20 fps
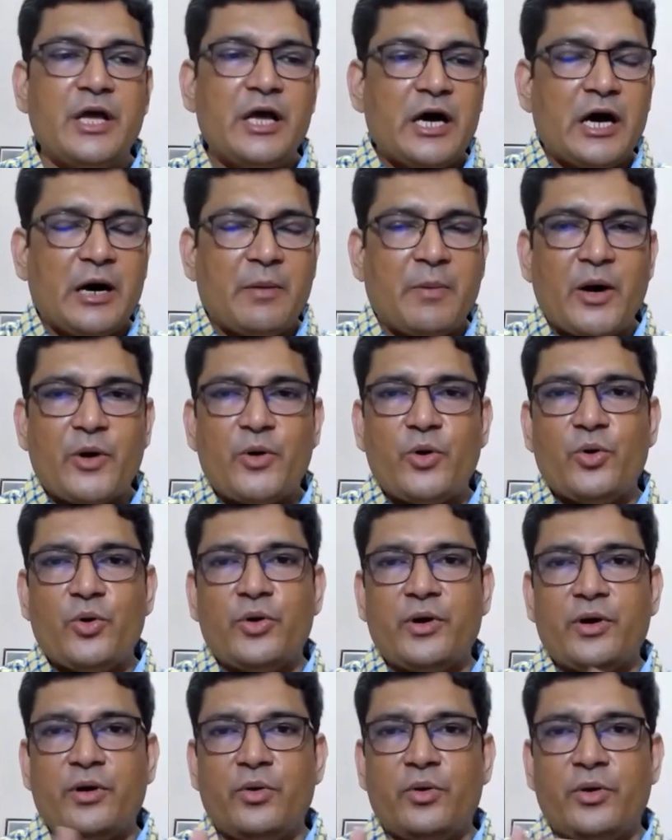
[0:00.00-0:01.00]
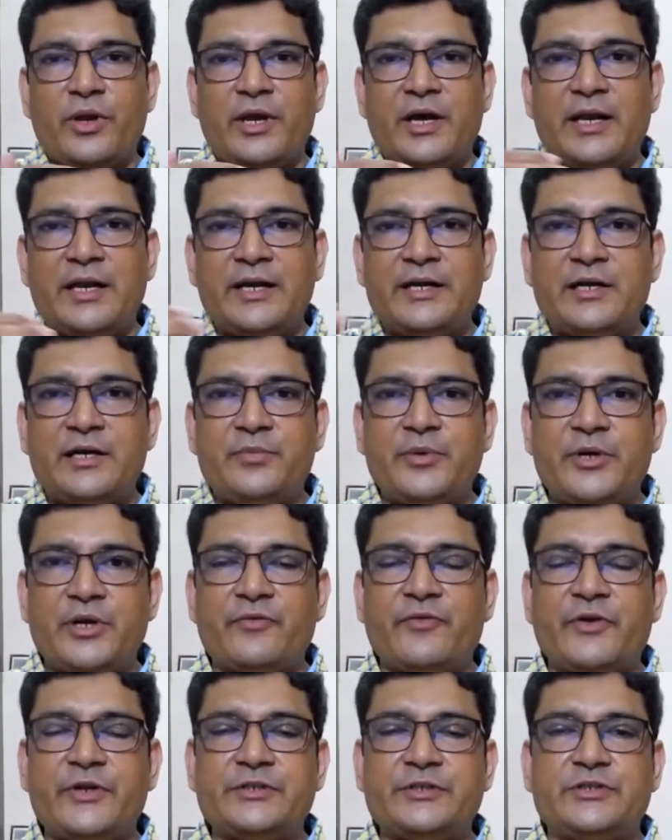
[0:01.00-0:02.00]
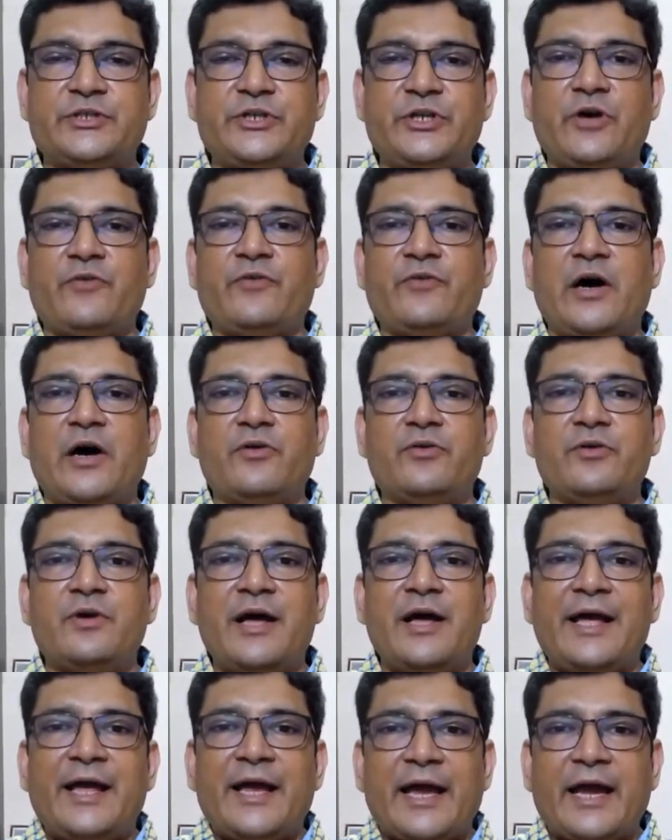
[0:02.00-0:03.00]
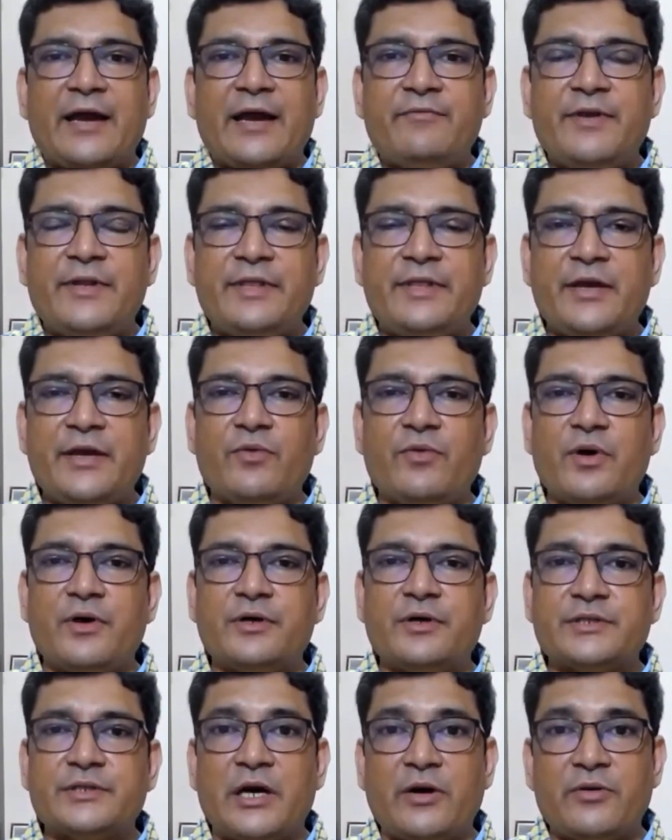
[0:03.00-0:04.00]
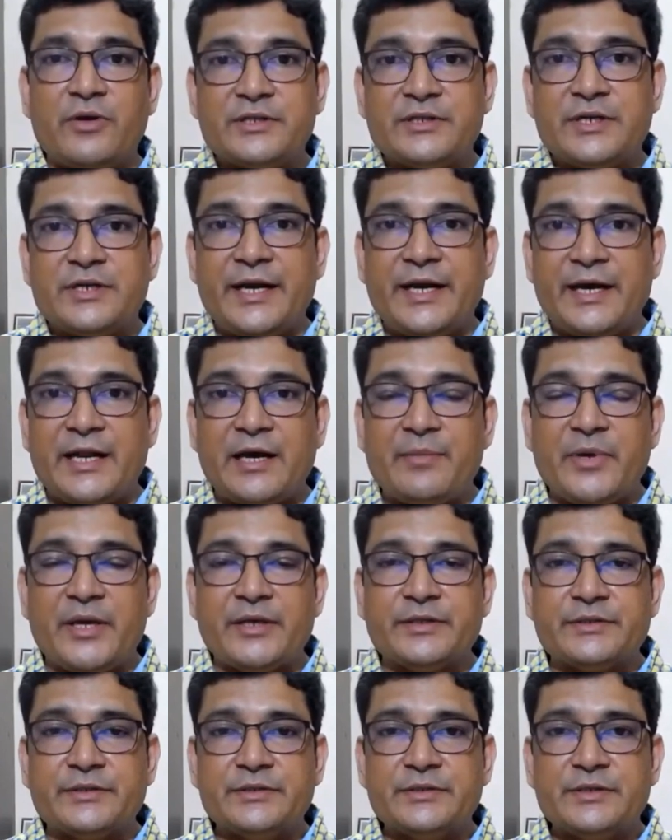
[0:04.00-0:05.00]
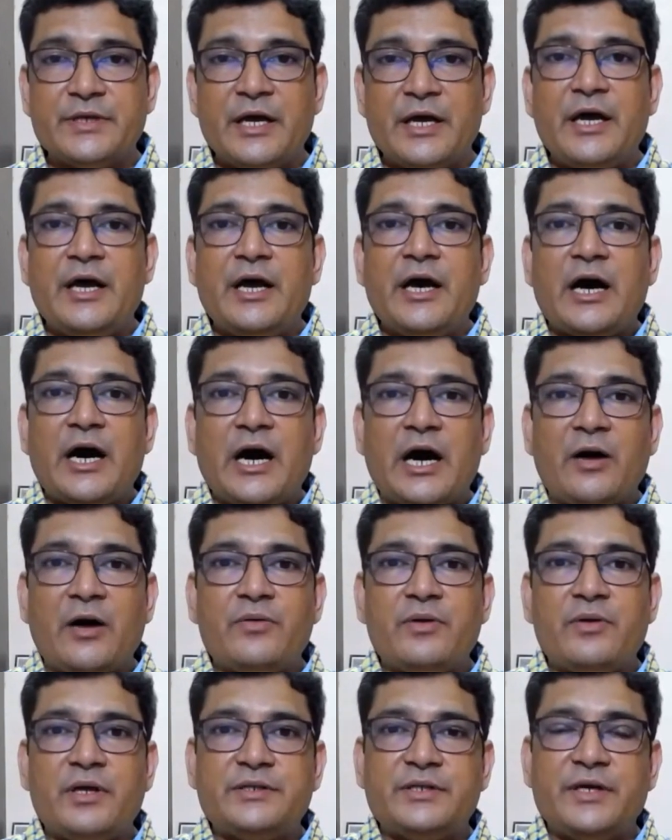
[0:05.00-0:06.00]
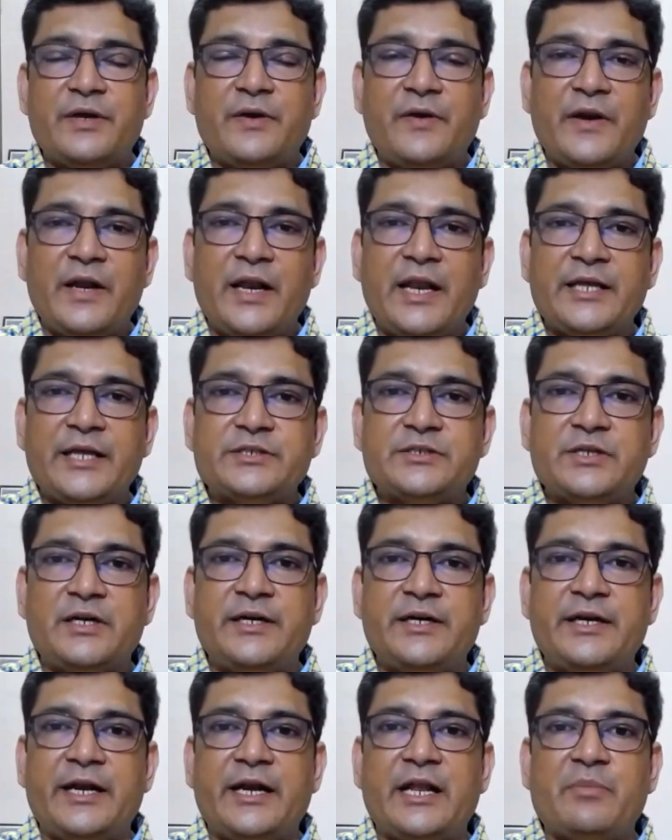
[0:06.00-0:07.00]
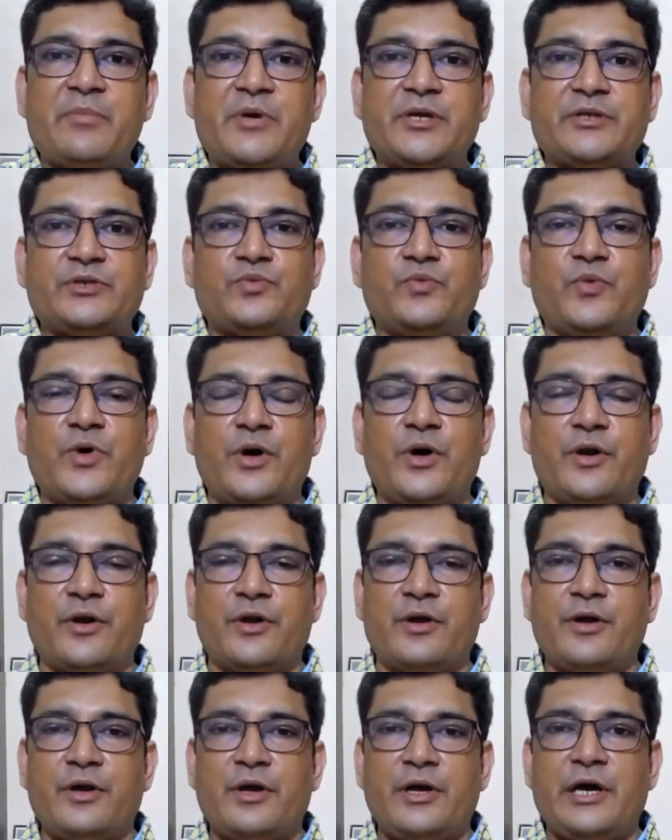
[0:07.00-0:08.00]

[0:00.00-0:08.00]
about knowing a little bit of history of how everything works. How does a database, how does a relational database work?